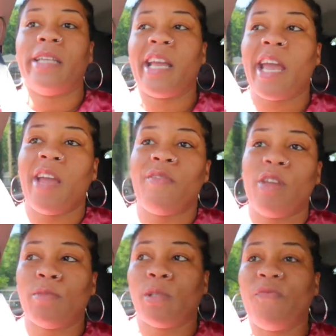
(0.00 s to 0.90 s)
they gave
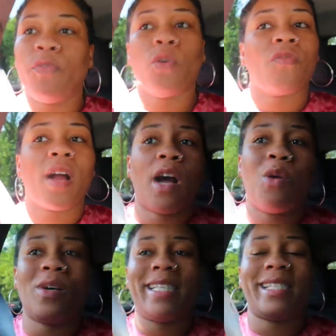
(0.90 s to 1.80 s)
him some fluoride
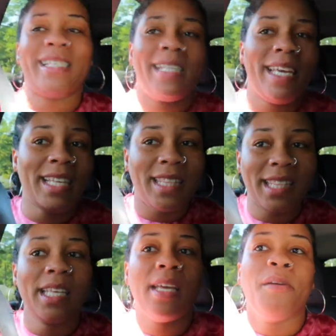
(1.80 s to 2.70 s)
on his teeth.
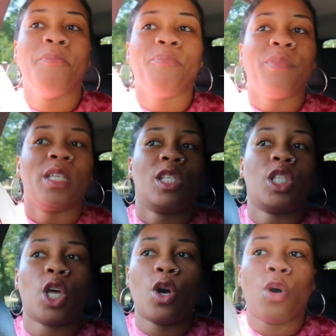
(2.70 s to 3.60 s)

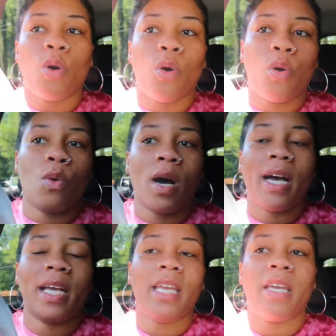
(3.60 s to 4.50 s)
So
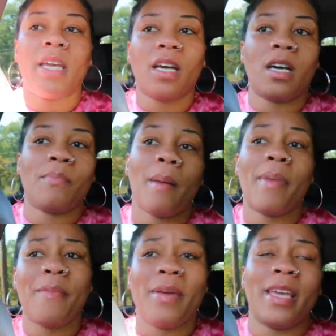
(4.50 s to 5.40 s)
yeah, my
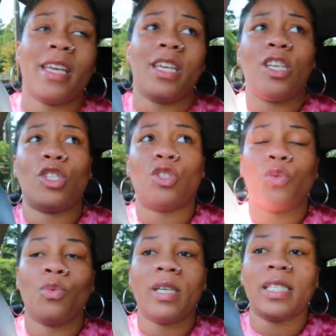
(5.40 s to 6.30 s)
baby is
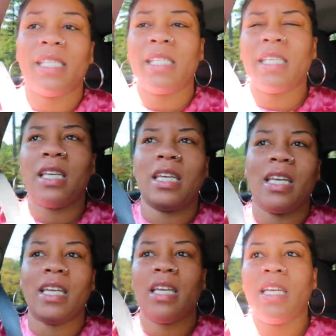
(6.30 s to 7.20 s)

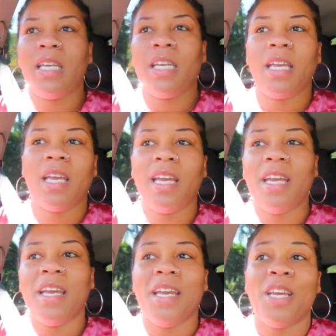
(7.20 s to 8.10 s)
twenty.
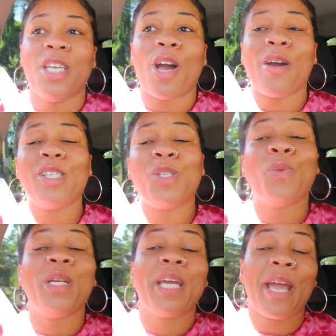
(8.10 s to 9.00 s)
Y'all, he's
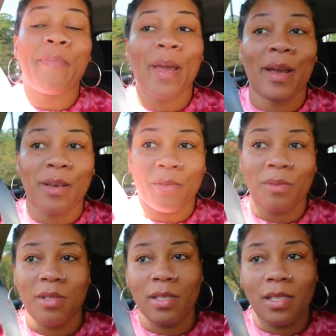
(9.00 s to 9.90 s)
twenty-eight
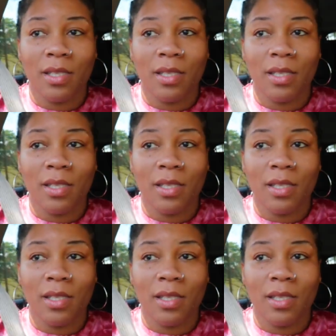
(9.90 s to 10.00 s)
pounds.